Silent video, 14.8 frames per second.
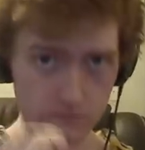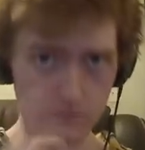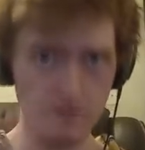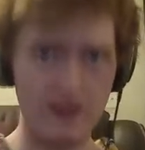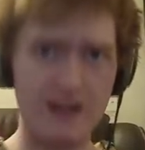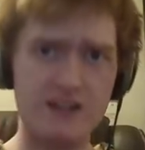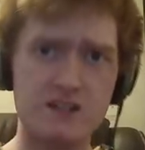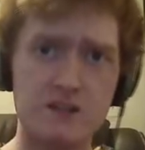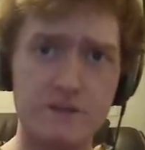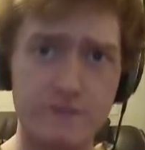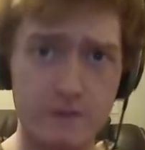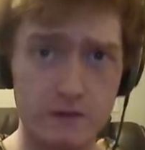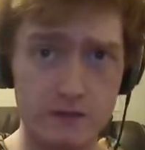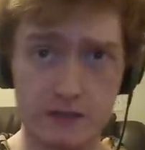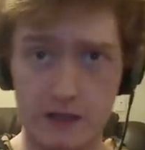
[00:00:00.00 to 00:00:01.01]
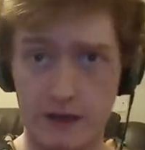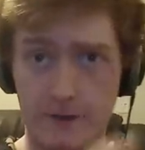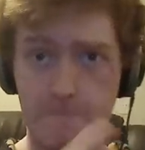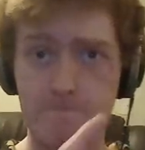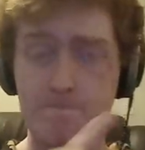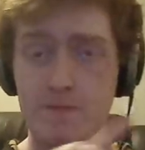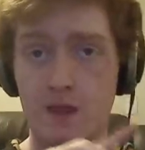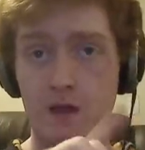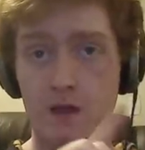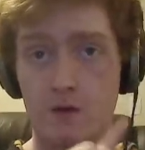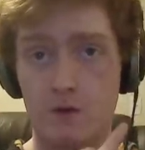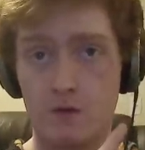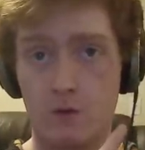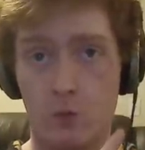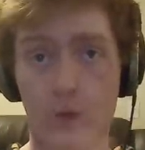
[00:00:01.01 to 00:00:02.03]
that's the first thing.
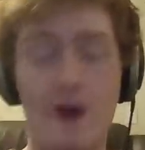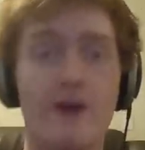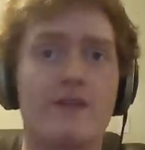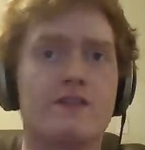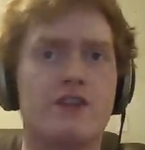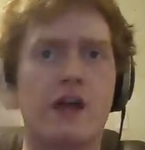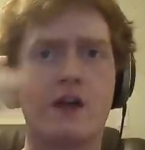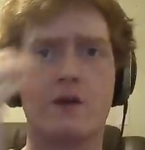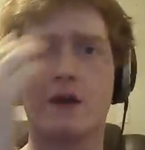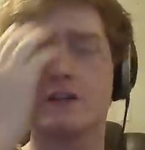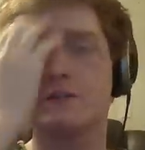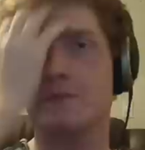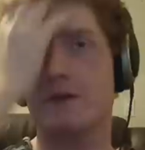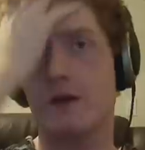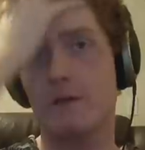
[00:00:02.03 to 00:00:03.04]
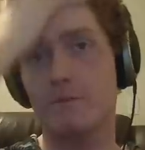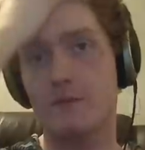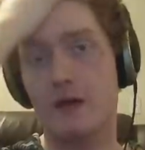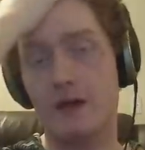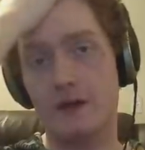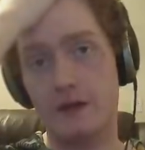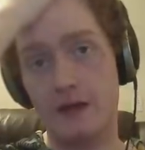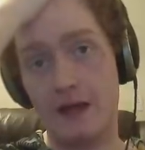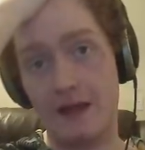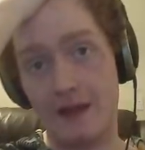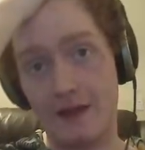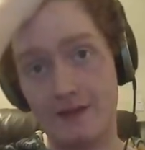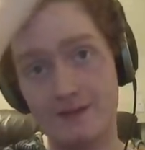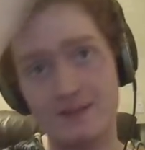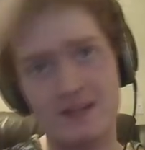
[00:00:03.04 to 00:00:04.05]
Why the channel hasn't been updated, and
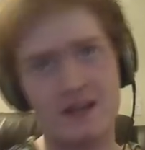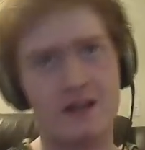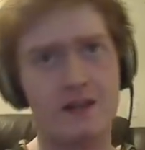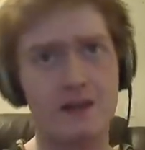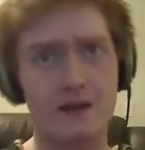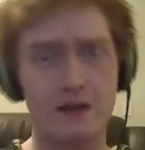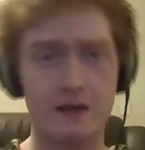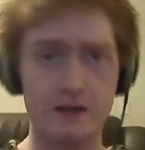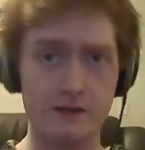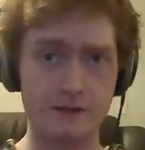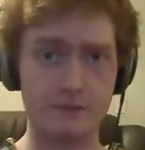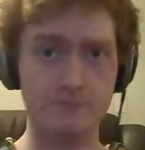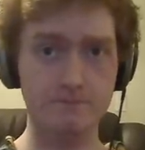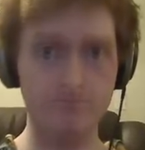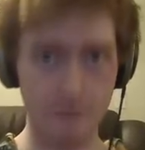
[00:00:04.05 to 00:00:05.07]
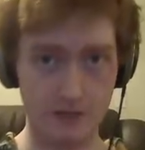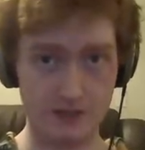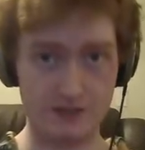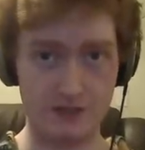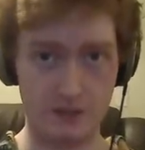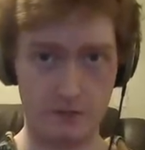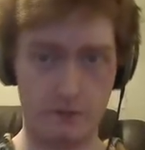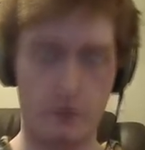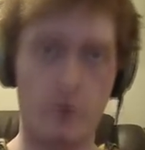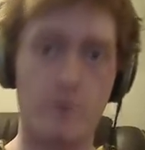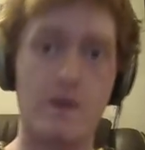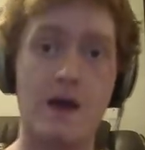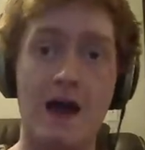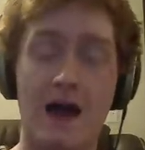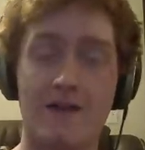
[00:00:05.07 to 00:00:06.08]
now the second thing is a Steam group.
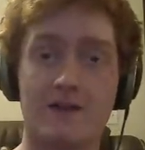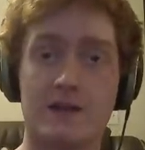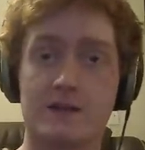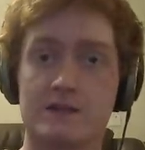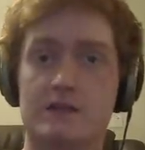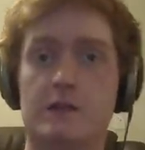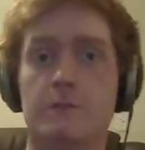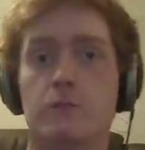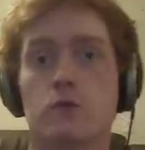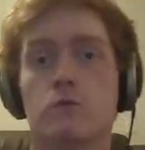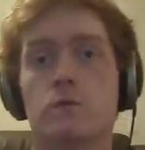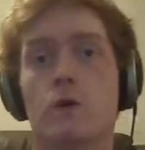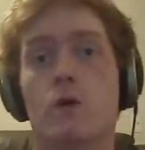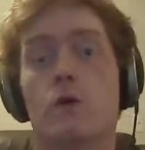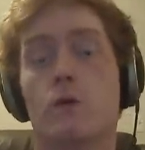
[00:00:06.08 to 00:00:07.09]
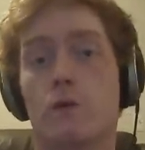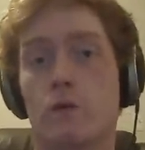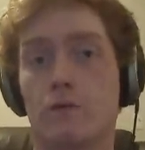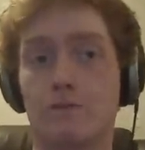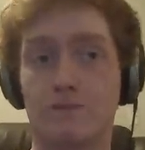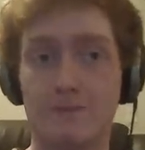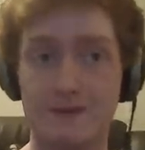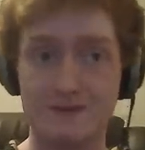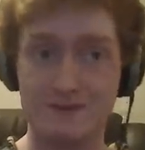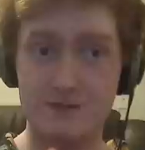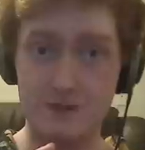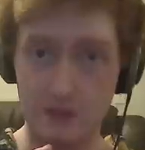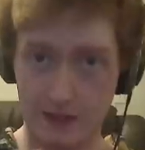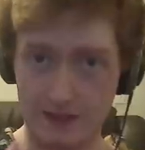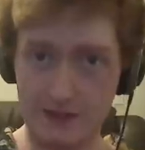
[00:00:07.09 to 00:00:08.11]
I've got a Steam group going,
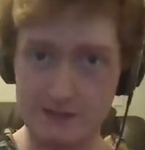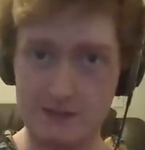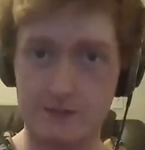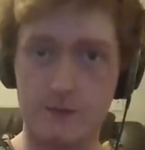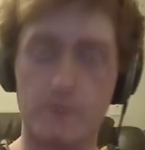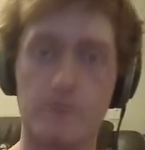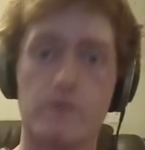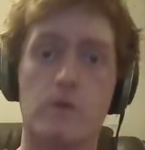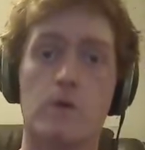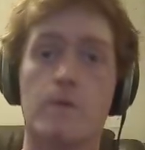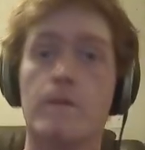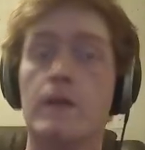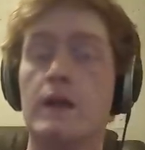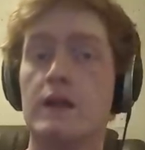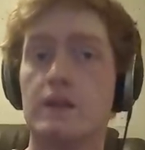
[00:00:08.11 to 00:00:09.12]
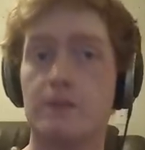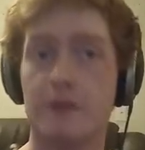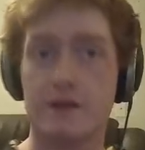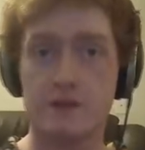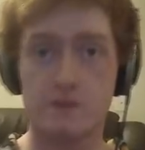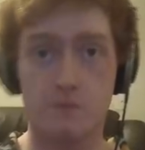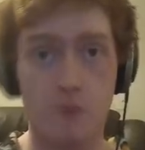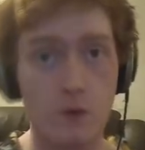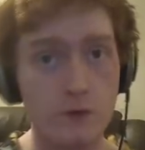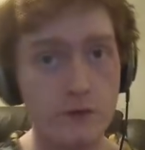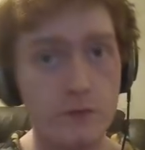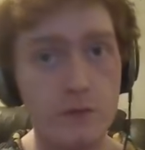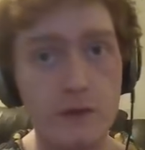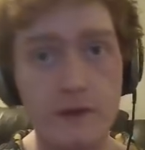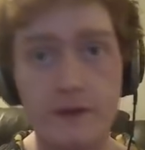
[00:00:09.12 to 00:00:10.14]
like I said before, to play some
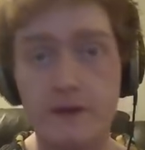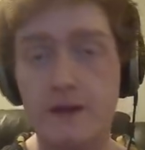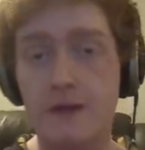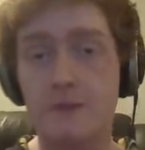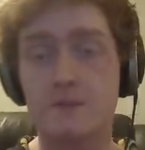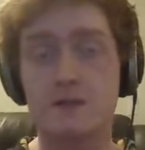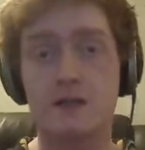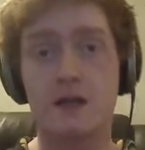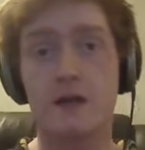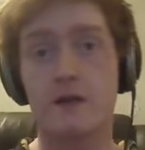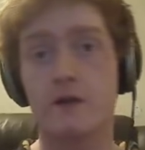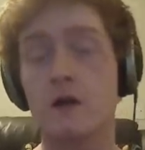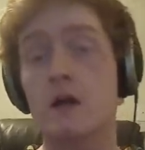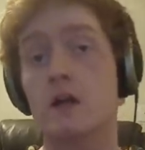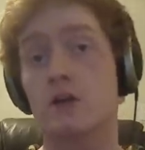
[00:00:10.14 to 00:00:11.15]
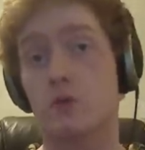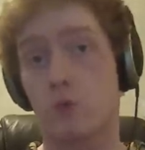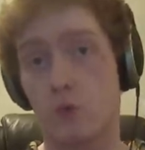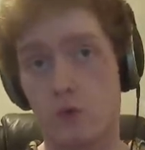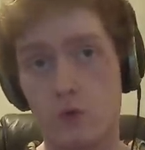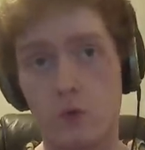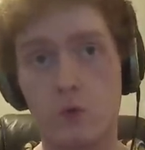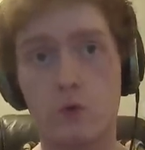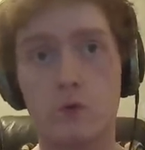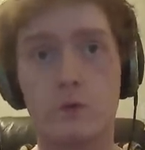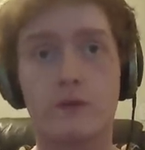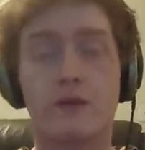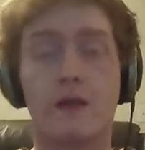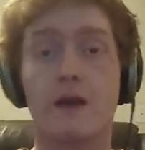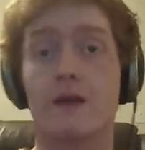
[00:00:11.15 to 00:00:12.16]
multiplayer games together, to record
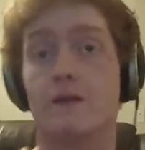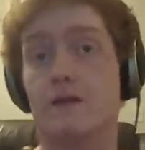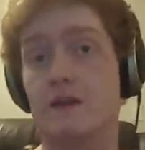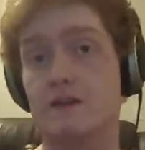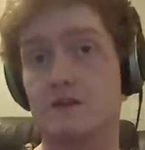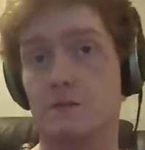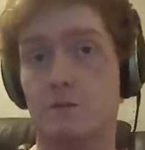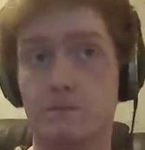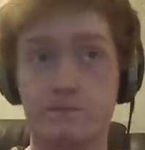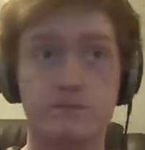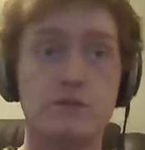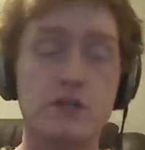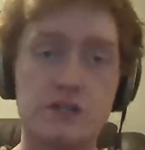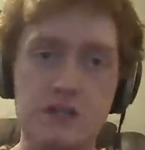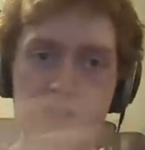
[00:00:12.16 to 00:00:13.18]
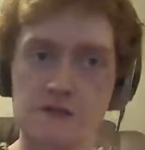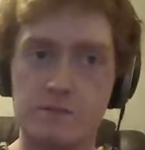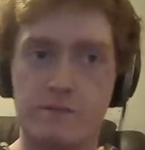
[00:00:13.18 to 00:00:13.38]
with that, get some, just get some